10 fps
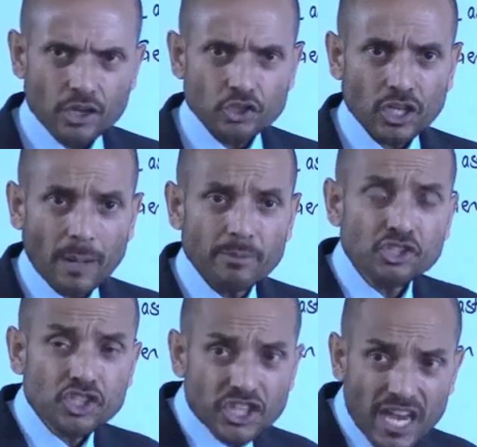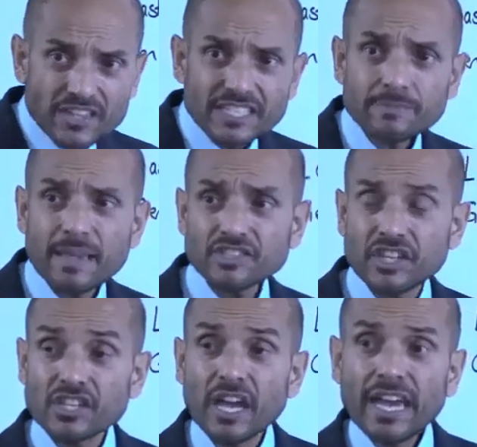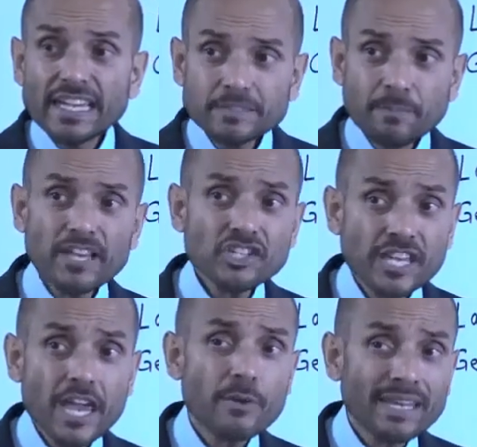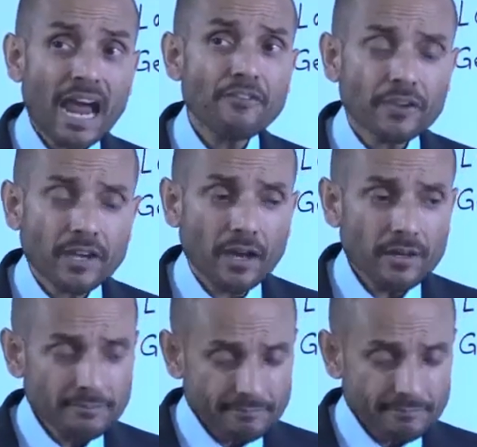to come and share this message, especially here in Africa,